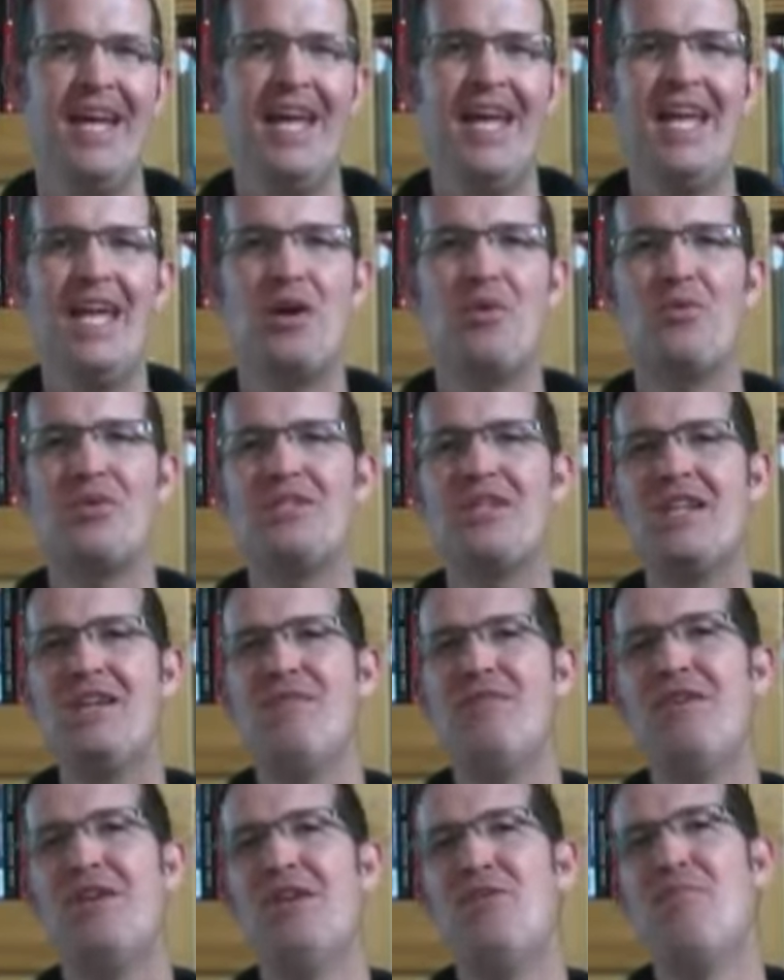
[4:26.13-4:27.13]
It was
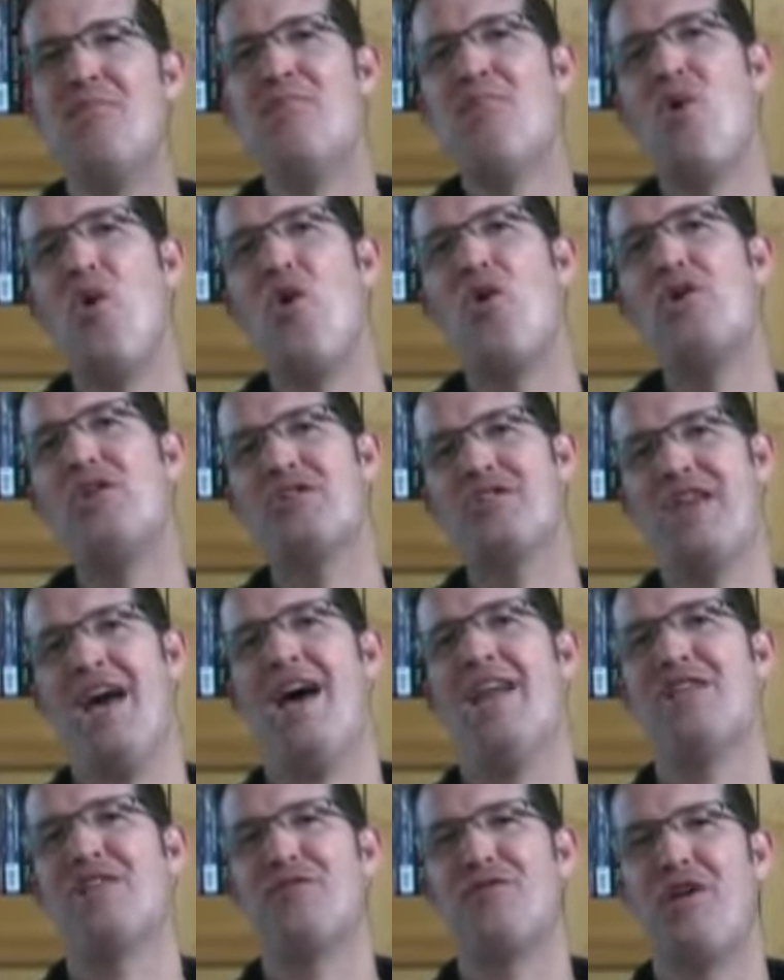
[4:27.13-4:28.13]
even more
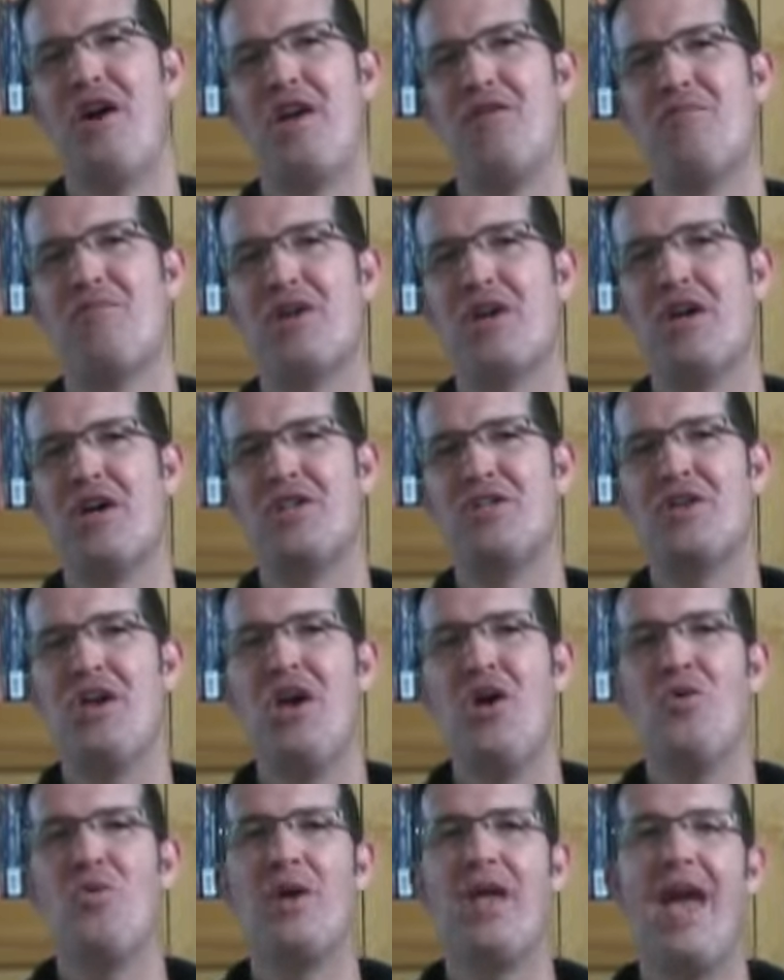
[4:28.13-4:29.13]
satisfying because
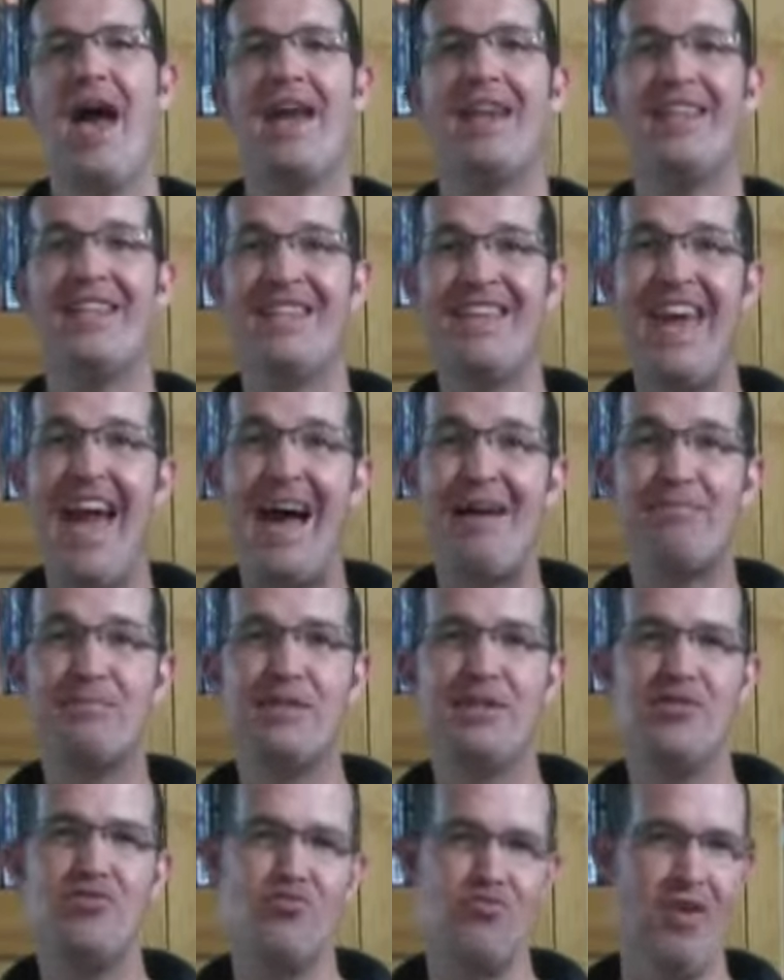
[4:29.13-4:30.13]
we had
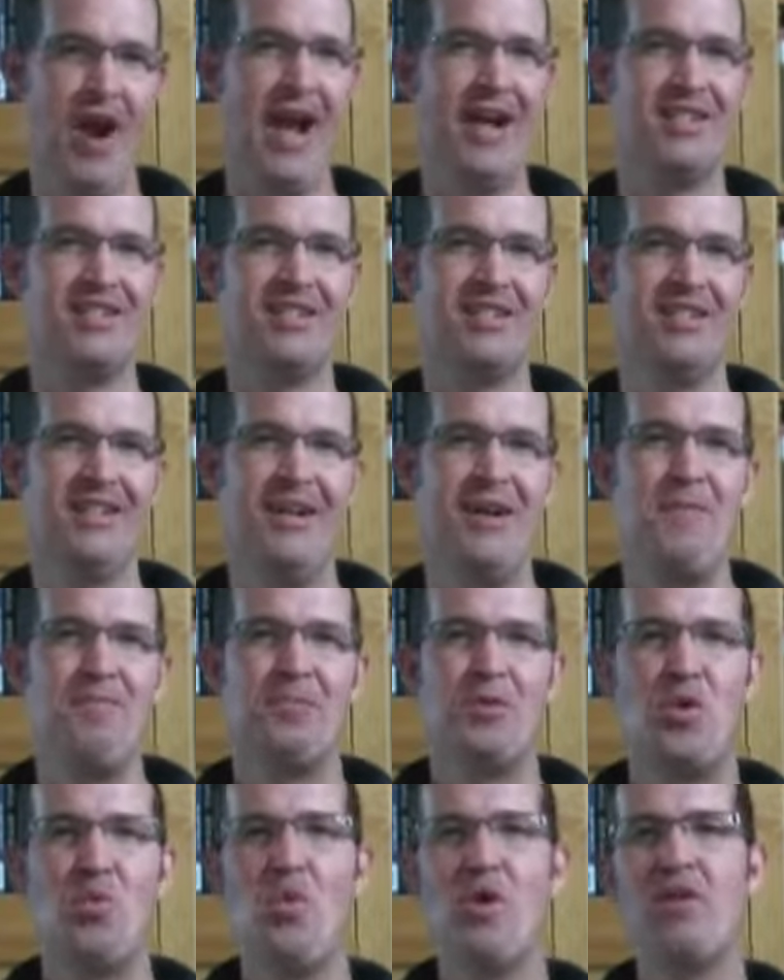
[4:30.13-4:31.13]
Captain Rex,
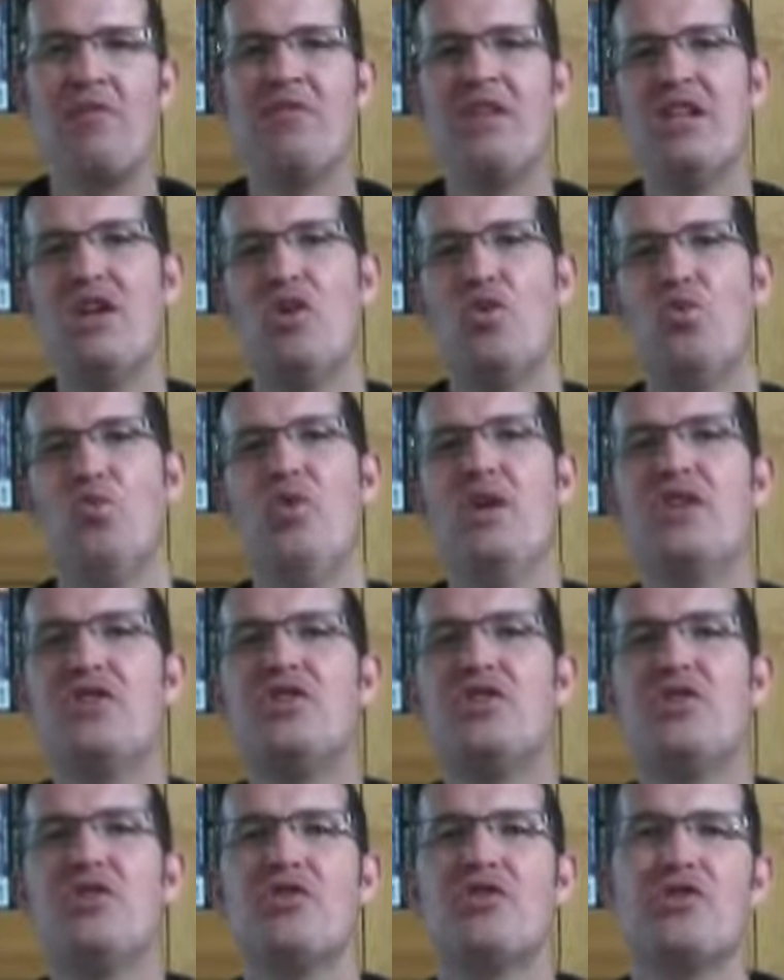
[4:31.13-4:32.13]
one of the
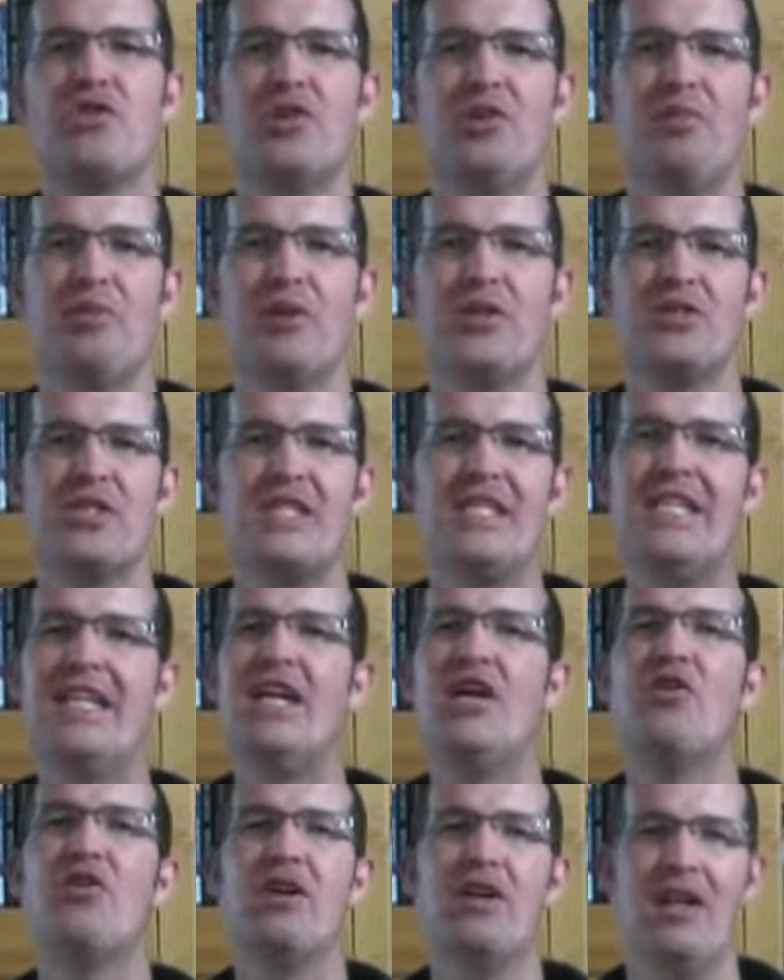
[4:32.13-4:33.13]
original troopers,
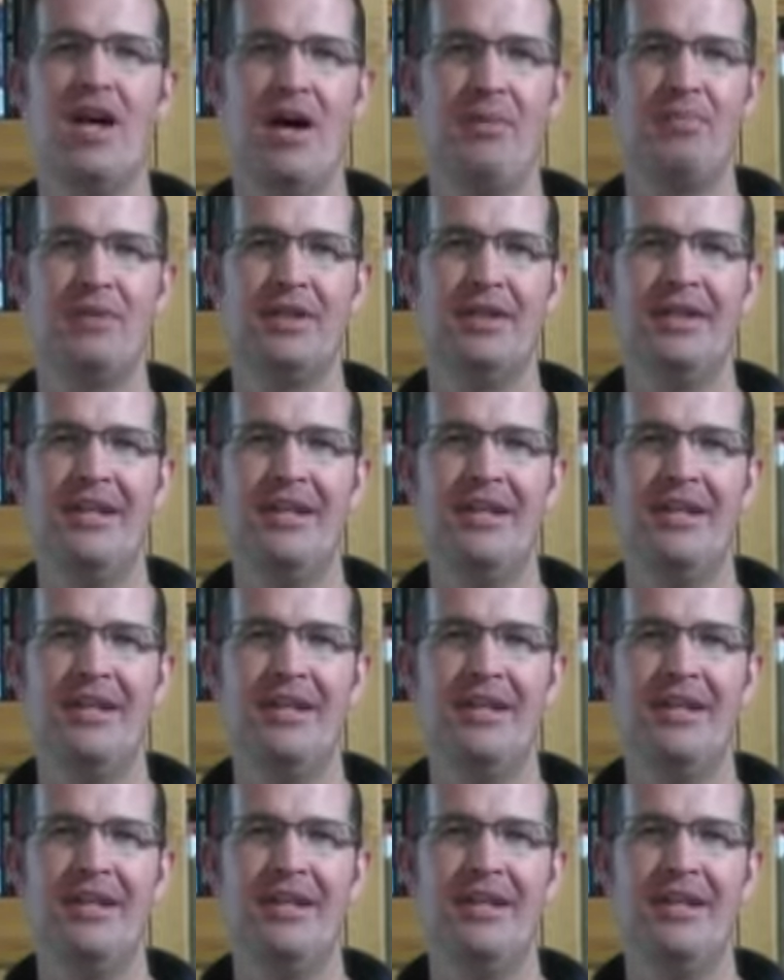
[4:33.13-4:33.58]
gearing up.